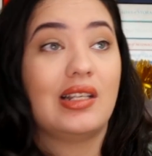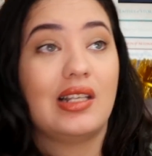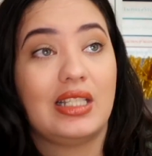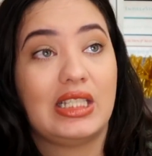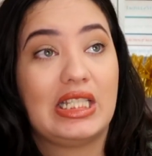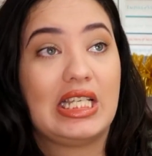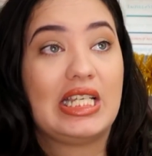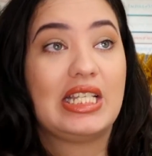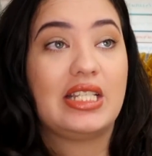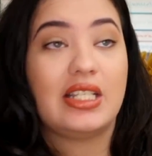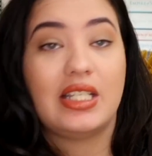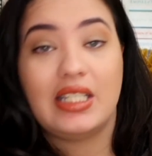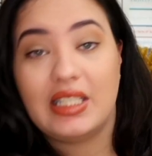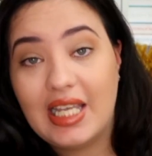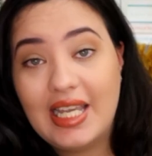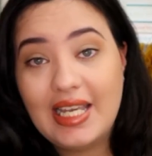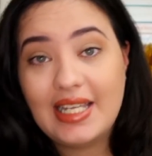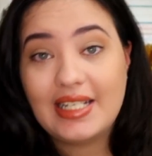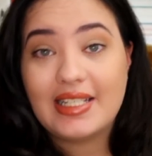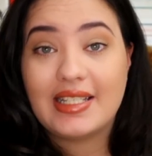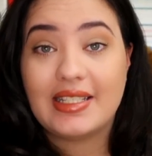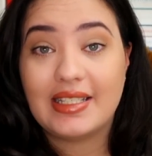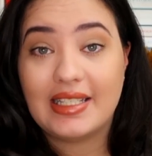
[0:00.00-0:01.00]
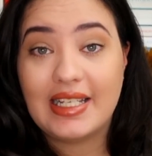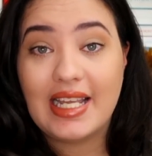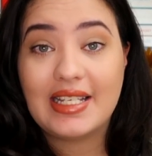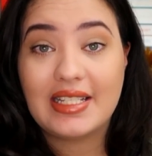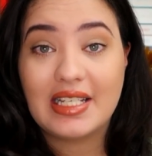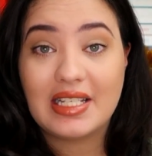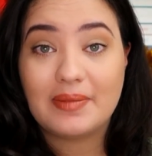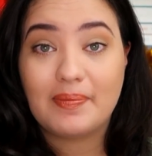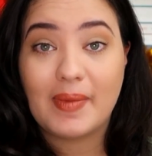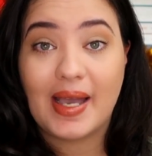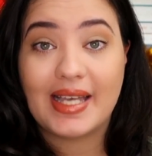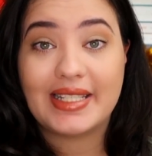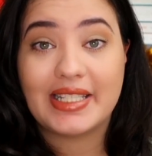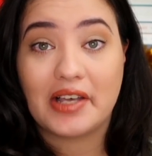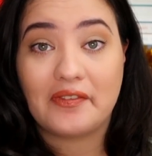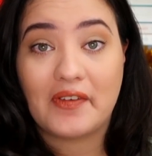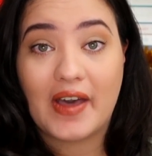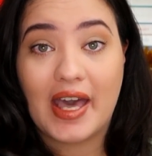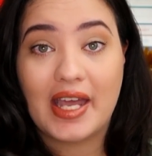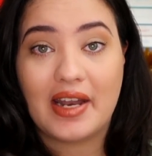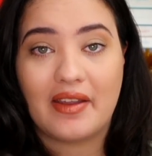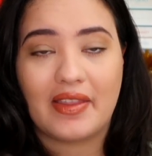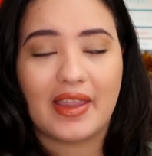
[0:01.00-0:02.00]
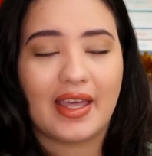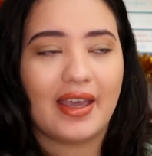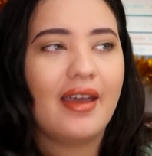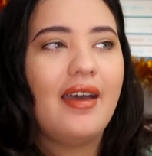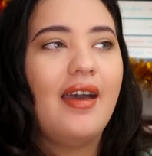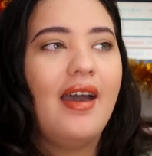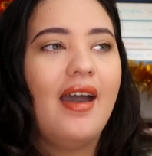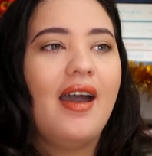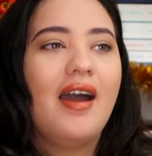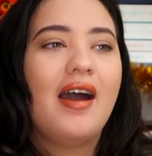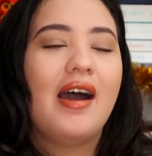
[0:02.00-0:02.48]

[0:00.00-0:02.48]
yeeted myself out of there.